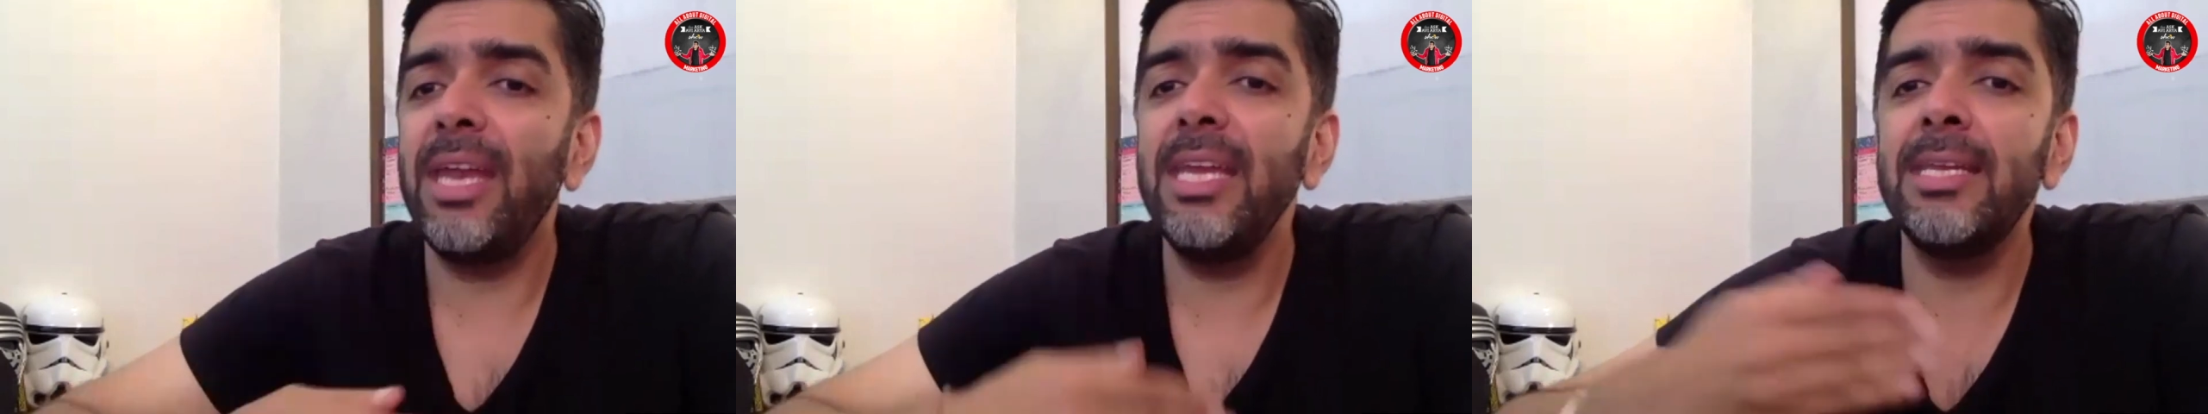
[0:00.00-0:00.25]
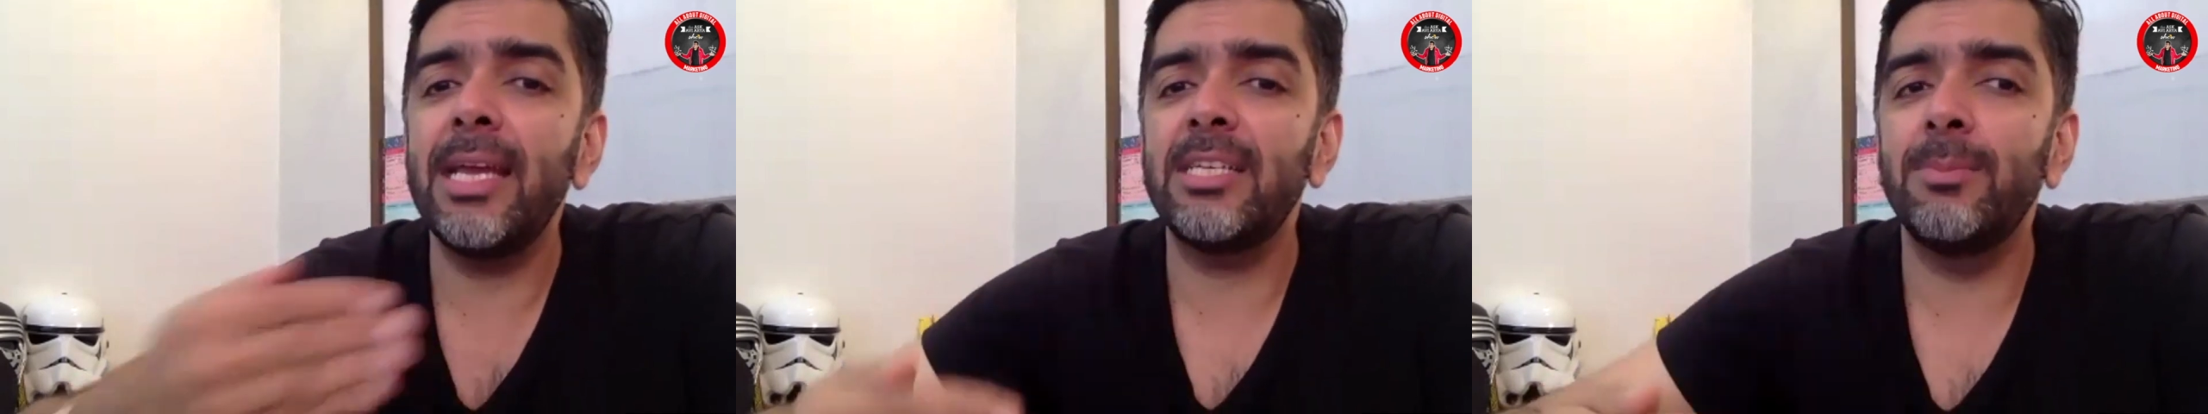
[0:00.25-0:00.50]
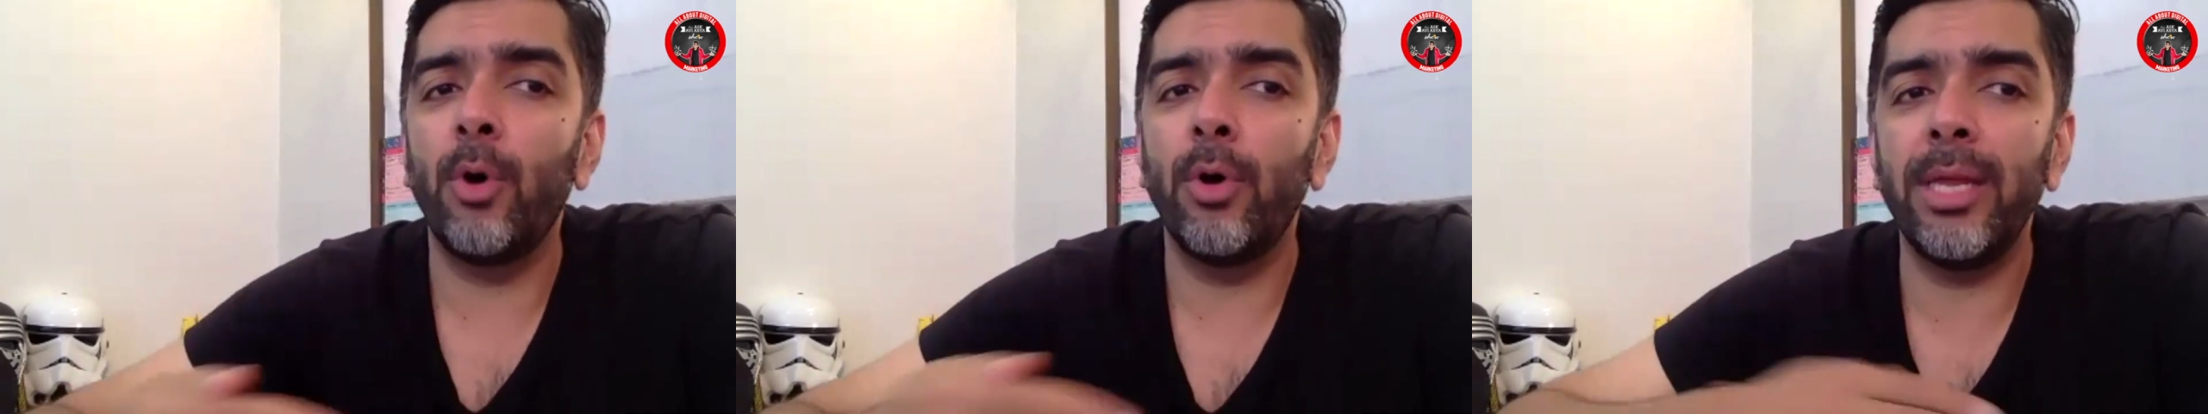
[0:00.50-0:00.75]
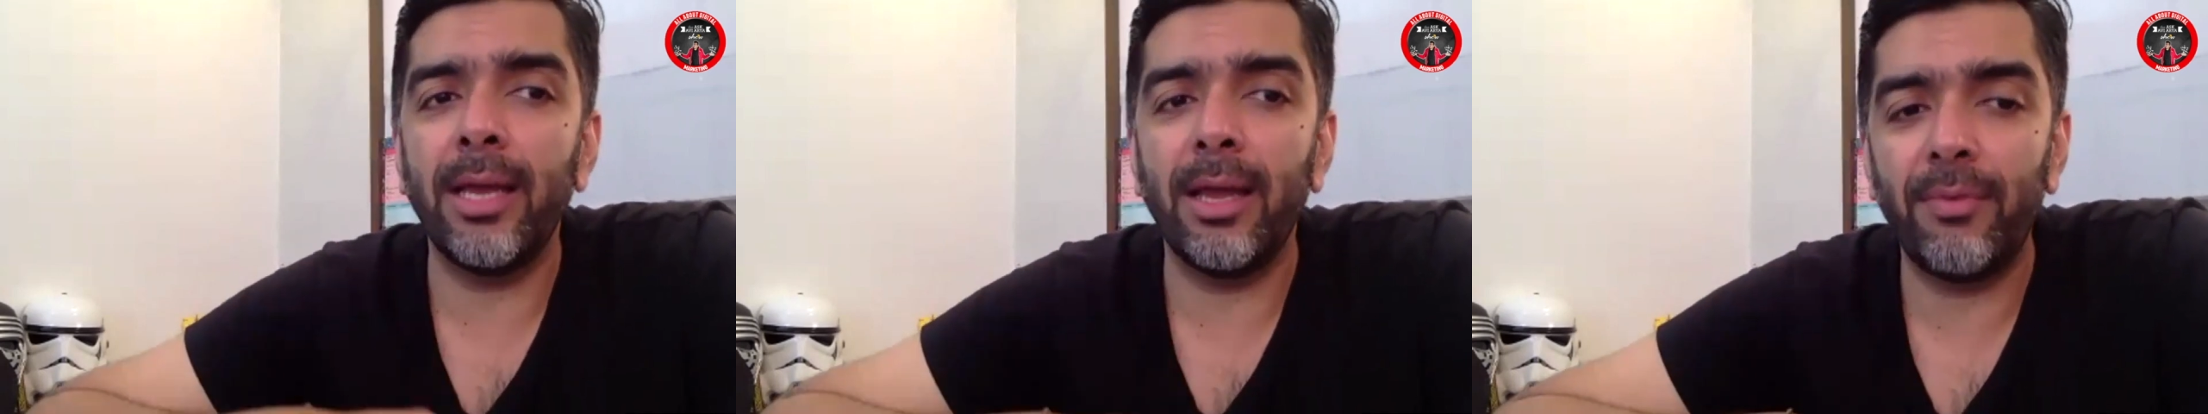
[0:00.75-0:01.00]
Very next
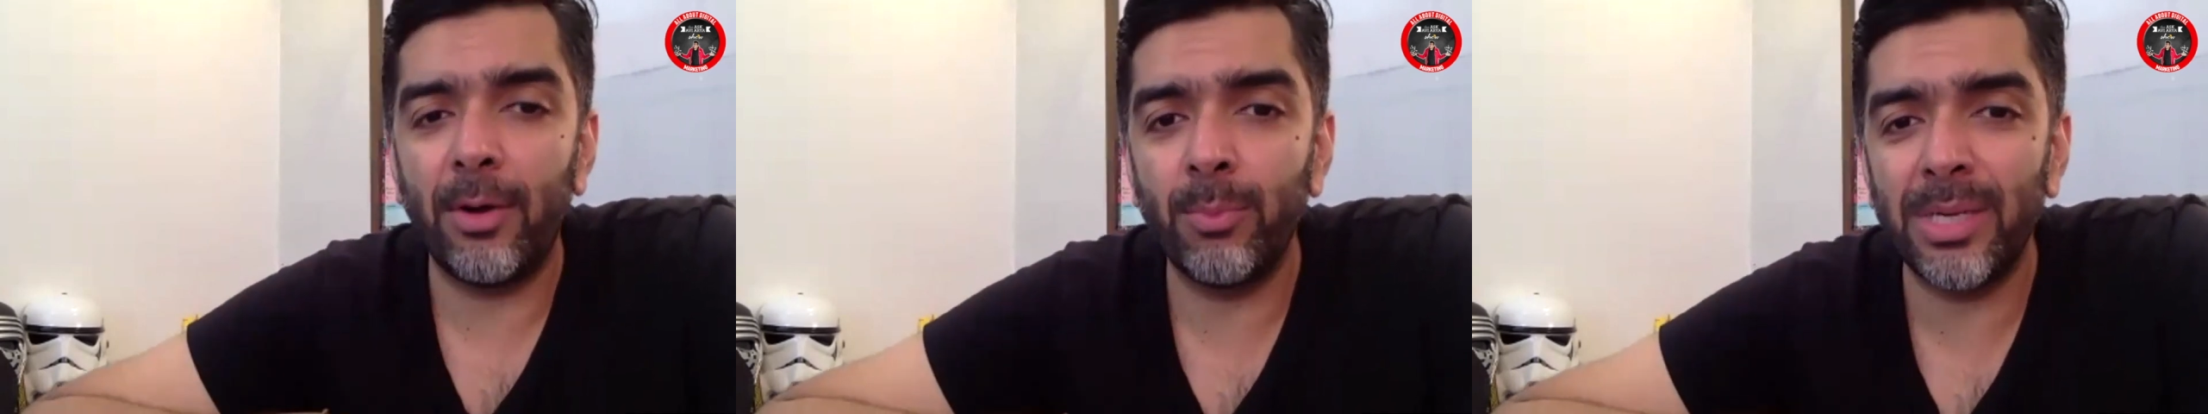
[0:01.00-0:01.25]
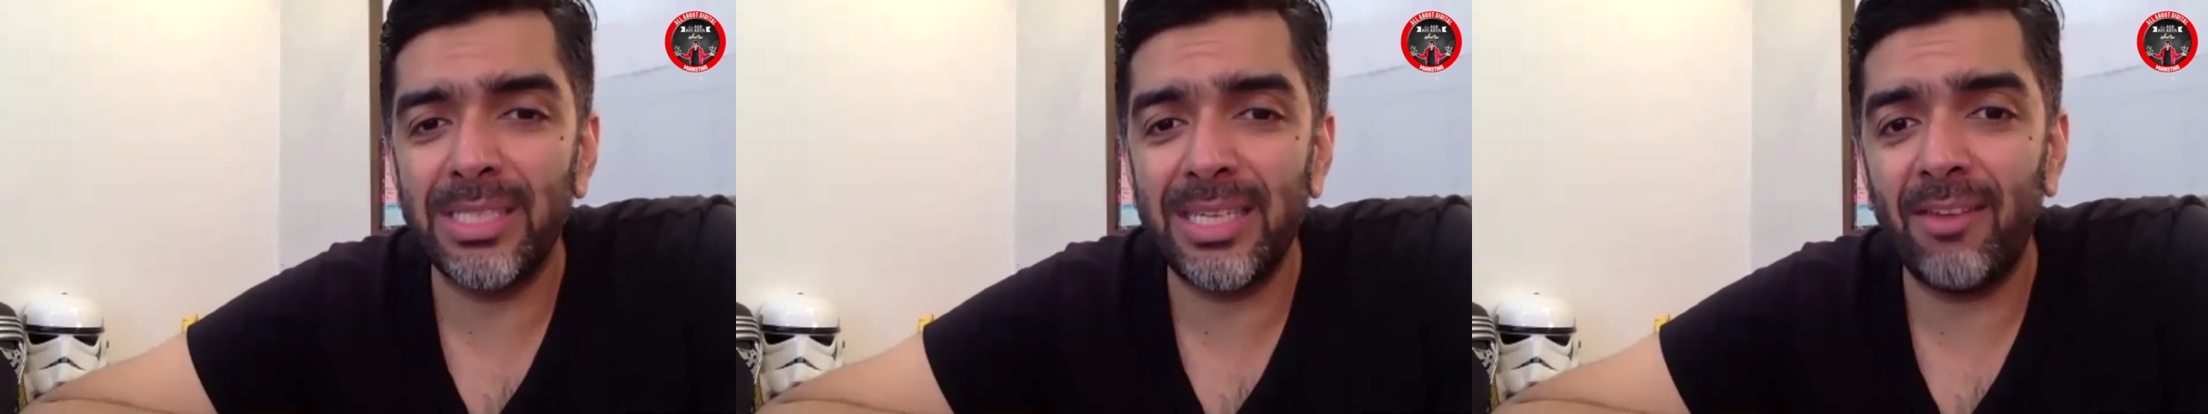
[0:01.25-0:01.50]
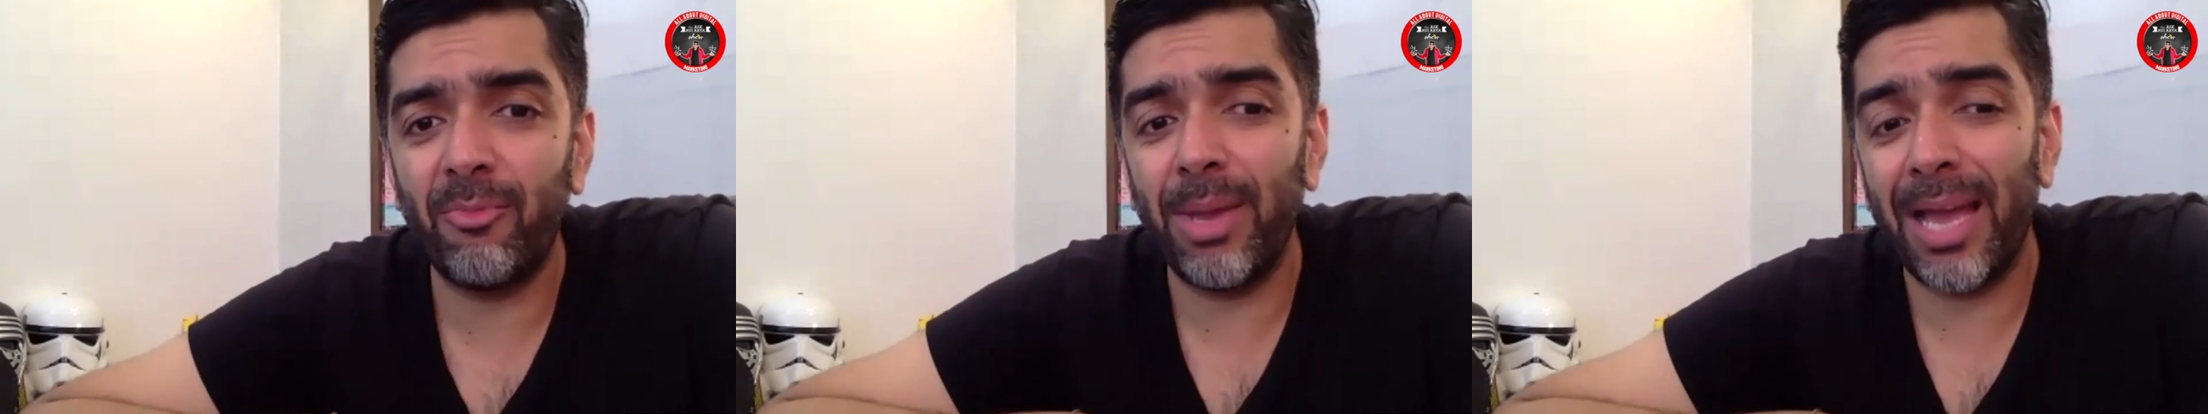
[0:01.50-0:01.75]
morning, I found myself